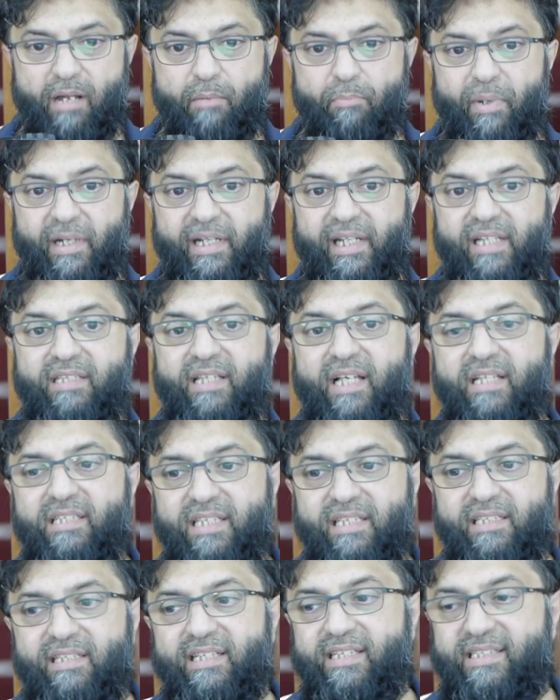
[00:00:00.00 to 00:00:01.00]
but it
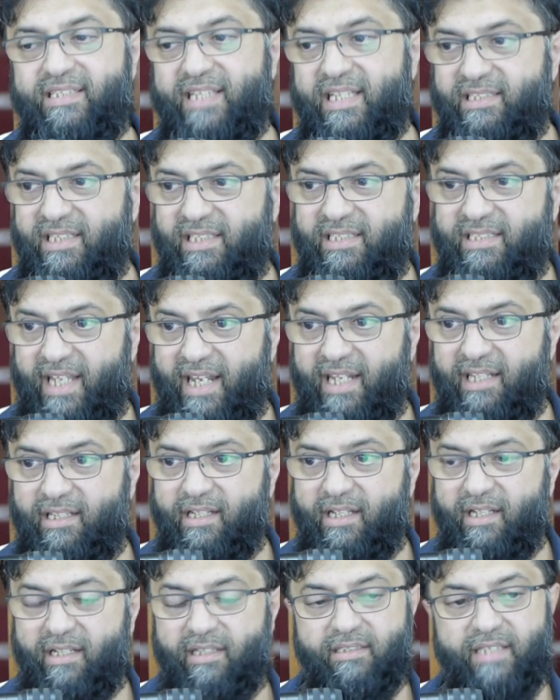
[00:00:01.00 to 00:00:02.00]
doesn't necessitate
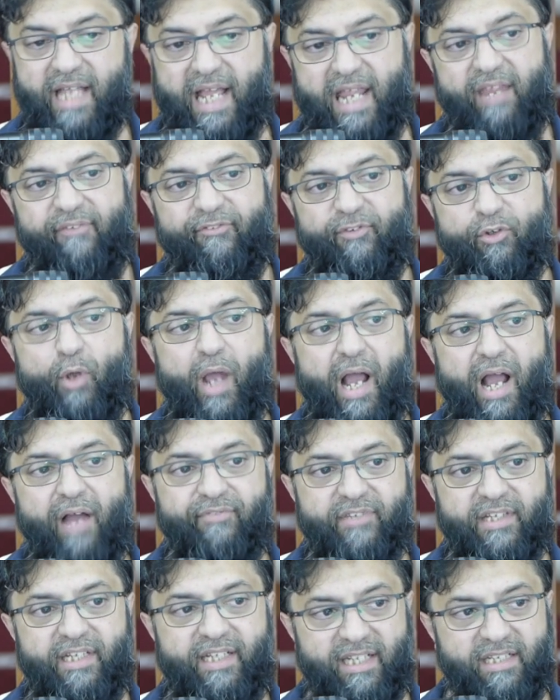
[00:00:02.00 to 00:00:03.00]
that if you
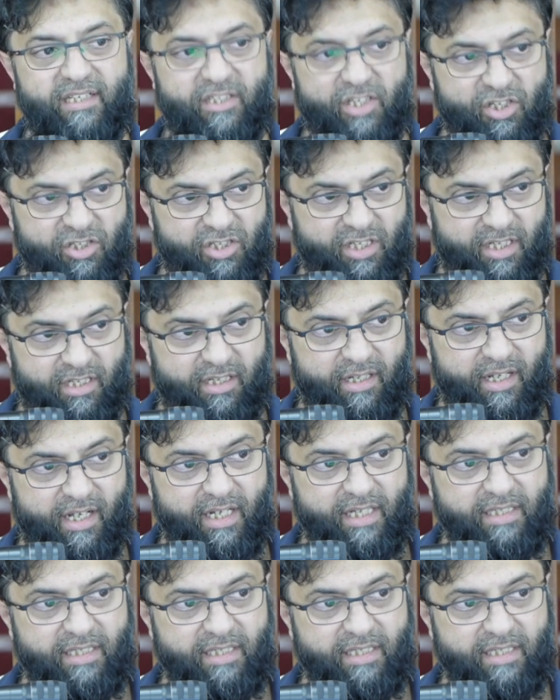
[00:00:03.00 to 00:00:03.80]
have the condition